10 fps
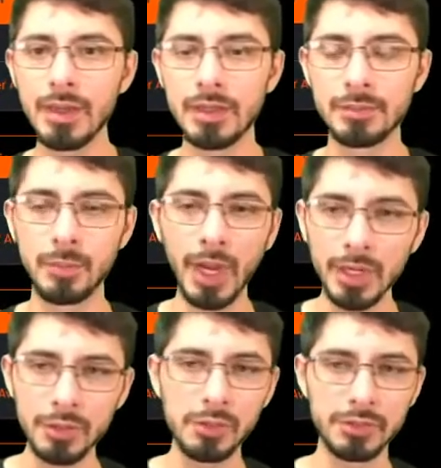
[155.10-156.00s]

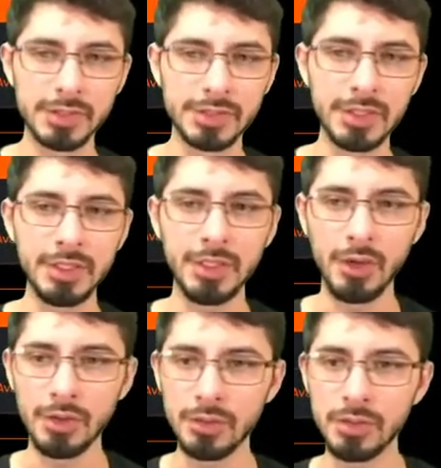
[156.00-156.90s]
Michael, the CEO
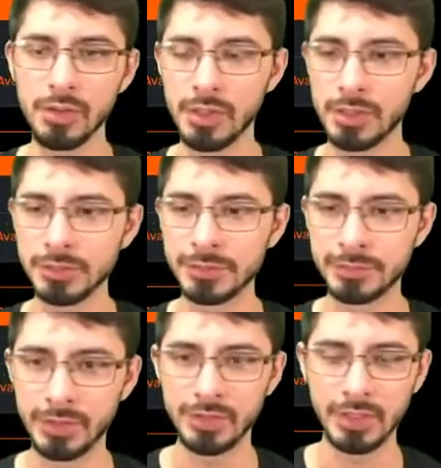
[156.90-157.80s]
of
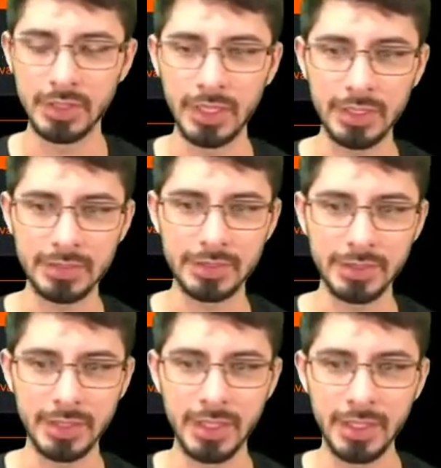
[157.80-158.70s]
Virgin
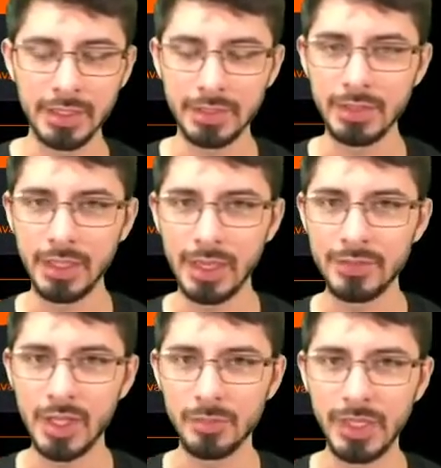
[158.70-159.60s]
Galactic, he did have
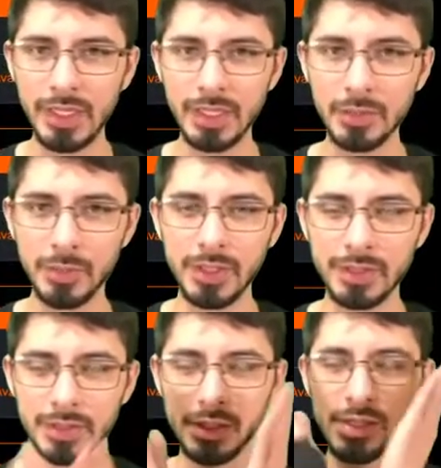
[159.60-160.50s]
that meeting
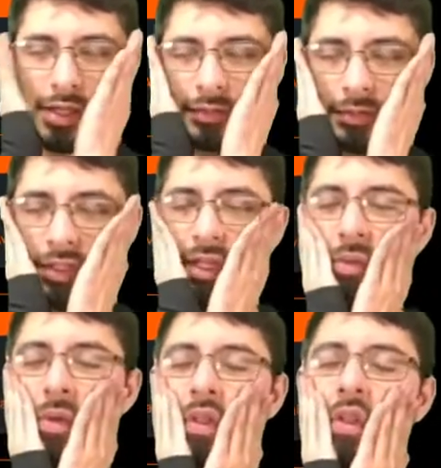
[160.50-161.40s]
with, I forgot
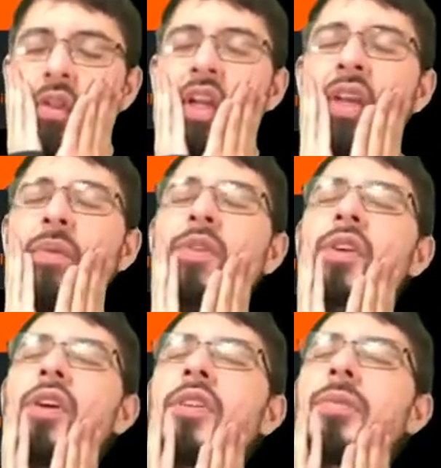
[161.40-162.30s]
what their name was
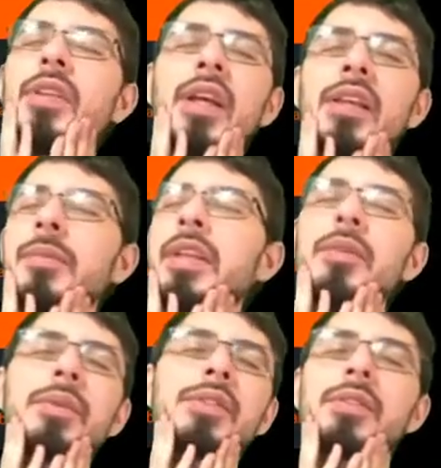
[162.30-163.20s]
called, but they had a meeting
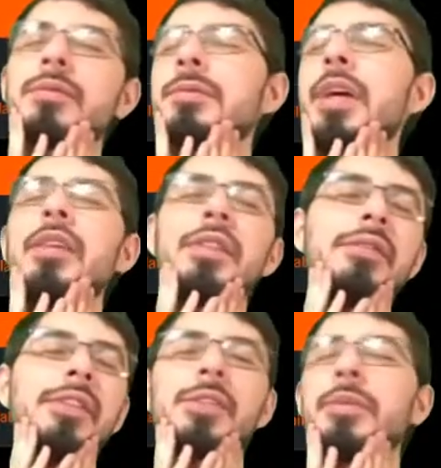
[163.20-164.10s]
with some private
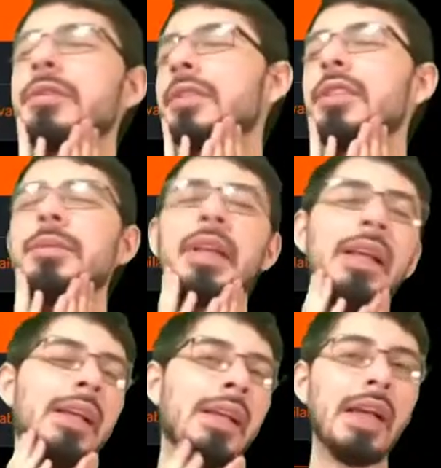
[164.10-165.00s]
investment firm.
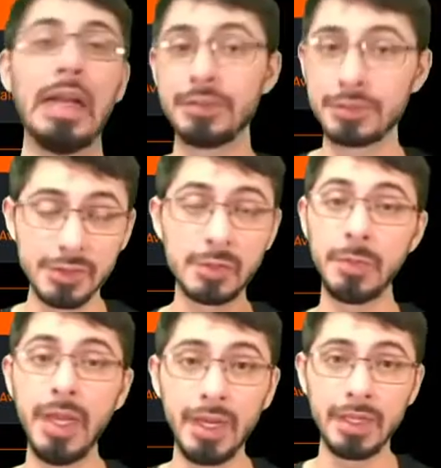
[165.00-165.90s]
After this
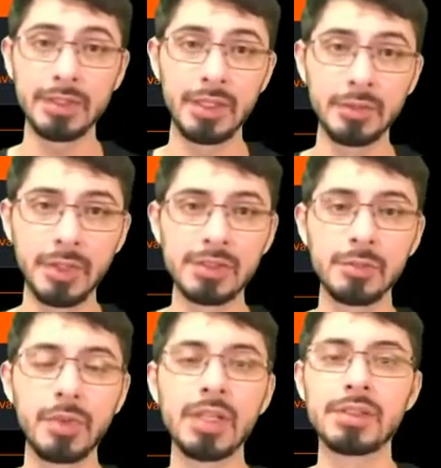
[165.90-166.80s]
meeting, they raised the
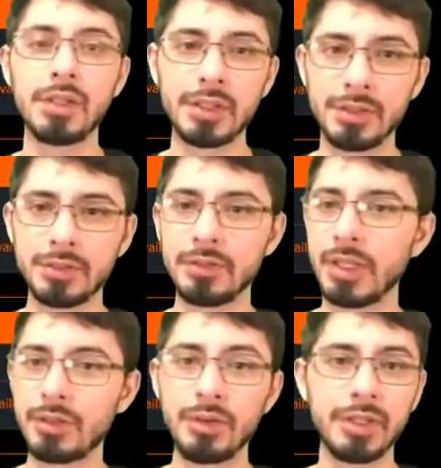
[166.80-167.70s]
price target to
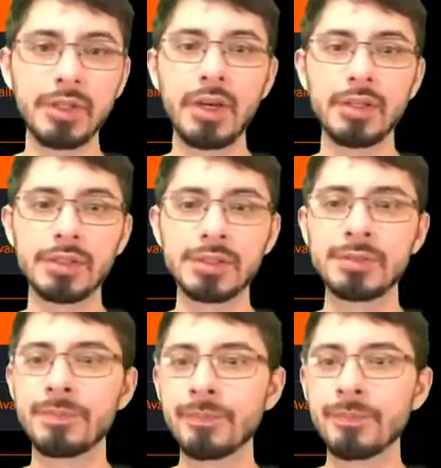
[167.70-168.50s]
like $30.